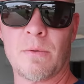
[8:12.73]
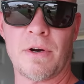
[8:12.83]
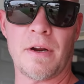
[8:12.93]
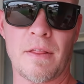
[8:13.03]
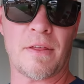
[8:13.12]
Now,
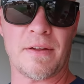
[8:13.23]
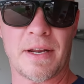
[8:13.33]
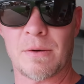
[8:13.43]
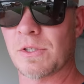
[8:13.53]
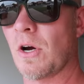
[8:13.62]
another thing
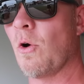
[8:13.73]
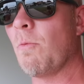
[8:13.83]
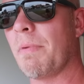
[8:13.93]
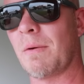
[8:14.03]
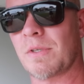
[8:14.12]
that I was
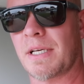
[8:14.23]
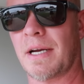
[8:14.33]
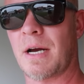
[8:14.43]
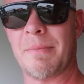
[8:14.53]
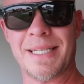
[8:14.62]
hoping was
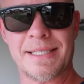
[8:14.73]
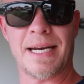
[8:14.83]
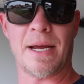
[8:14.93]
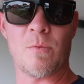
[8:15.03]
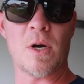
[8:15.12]
gonna come in
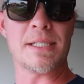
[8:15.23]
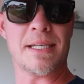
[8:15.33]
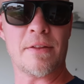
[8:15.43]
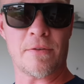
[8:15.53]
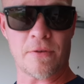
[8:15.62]
today was
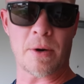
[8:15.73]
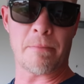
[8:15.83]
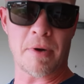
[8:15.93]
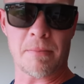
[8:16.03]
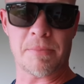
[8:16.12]
the
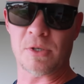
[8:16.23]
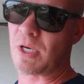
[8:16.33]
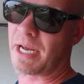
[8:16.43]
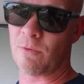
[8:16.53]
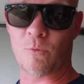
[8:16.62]
front bumper.
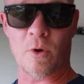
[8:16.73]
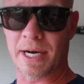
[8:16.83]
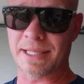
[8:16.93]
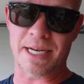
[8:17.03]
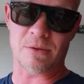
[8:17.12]
So I can
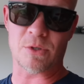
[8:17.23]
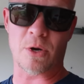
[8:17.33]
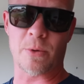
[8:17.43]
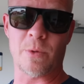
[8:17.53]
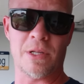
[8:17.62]
run it down to
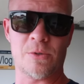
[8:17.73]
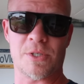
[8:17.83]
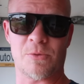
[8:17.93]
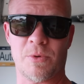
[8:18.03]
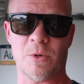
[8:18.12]
Auto
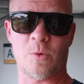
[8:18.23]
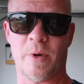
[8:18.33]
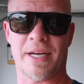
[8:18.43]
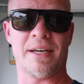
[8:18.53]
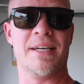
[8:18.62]
Illusions real
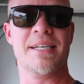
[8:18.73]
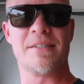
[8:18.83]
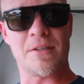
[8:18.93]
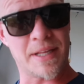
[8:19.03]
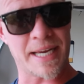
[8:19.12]
quick
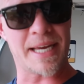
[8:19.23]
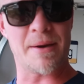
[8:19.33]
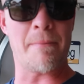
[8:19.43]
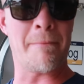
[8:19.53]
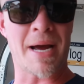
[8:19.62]
so they
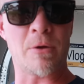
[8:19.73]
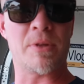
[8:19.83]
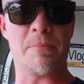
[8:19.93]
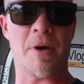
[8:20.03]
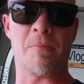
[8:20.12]
can
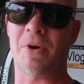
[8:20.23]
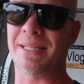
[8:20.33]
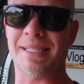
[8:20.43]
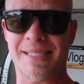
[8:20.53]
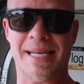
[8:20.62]
mount the bumper
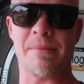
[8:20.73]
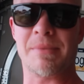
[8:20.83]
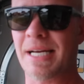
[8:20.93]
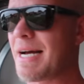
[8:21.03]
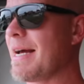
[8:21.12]
at the same
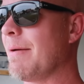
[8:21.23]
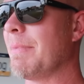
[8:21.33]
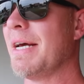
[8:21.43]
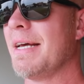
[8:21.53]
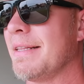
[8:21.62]

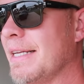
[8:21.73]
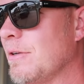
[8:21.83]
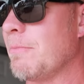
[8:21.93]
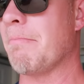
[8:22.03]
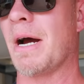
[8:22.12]
time that
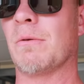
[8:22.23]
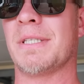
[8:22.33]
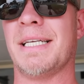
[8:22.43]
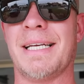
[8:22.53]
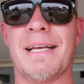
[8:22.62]
they're
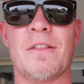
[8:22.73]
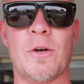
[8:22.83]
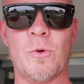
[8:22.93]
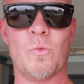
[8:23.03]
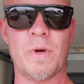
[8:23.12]
mounting
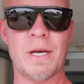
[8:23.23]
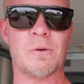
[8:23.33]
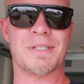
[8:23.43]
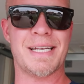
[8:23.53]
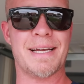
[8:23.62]
the new
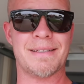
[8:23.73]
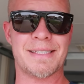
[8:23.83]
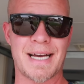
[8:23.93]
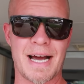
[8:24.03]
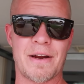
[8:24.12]
wheels and
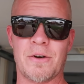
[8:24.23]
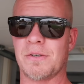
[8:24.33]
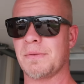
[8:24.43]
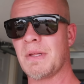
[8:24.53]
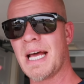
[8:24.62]

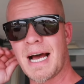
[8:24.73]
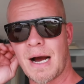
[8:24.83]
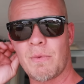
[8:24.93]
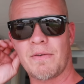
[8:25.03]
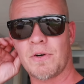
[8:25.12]
tires.
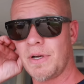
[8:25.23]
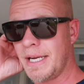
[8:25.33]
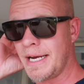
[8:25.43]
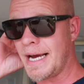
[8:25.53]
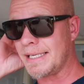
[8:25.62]
However,
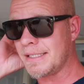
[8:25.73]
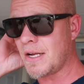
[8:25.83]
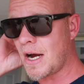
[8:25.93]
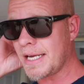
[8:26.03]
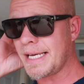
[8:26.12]
it has
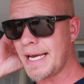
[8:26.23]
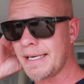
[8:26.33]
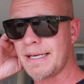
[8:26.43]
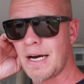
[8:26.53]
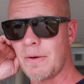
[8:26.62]
not
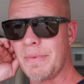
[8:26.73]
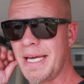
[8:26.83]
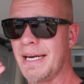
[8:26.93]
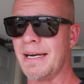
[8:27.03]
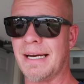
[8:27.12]
yet come
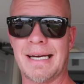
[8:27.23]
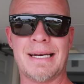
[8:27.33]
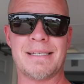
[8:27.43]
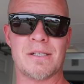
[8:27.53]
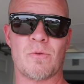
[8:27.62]
in, and
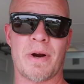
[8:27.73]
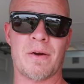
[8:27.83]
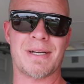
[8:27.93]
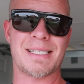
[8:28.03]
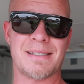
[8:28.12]
it is
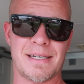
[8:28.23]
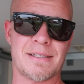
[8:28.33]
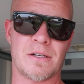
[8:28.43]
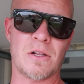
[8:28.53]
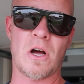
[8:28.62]
around
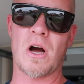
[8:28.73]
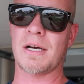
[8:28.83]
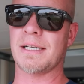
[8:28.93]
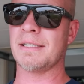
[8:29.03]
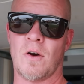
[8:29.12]
6
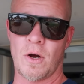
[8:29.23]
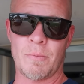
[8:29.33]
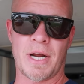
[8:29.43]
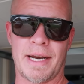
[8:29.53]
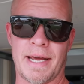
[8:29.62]
o'clock
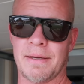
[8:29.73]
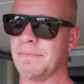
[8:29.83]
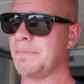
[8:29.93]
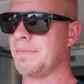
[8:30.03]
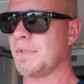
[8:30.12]
on Monday.
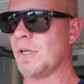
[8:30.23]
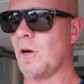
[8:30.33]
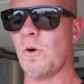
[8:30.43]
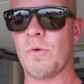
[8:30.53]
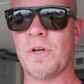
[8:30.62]

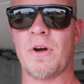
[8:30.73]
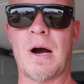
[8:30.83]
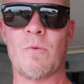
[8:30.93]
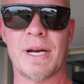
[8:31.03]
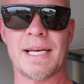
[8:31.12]
So, you know,
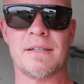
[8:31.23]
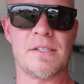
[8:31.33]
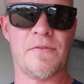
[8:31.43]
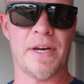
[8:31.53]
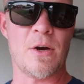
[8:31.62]
I wanna get
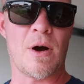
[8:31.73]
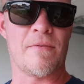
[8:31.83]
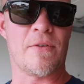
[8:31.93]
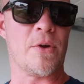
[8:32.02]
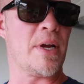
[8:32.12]
this video
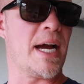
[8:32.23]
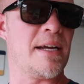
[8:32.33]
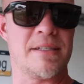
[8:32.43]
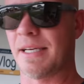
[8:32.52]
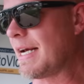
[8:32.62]
up for you
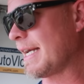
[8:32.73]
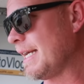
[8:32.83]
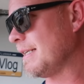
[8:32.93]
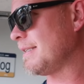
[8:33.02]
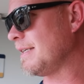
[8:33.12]
guys, and I
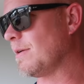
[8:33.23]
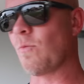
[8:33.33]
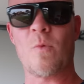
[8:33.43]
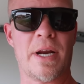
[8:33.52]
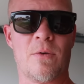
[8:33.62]
can't sit
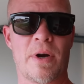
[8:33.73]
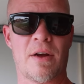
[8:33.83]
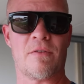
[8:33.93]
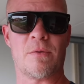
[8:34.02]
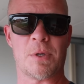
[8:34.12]
and wait
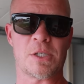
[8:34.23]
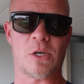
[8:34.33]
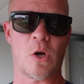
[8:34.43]
around for much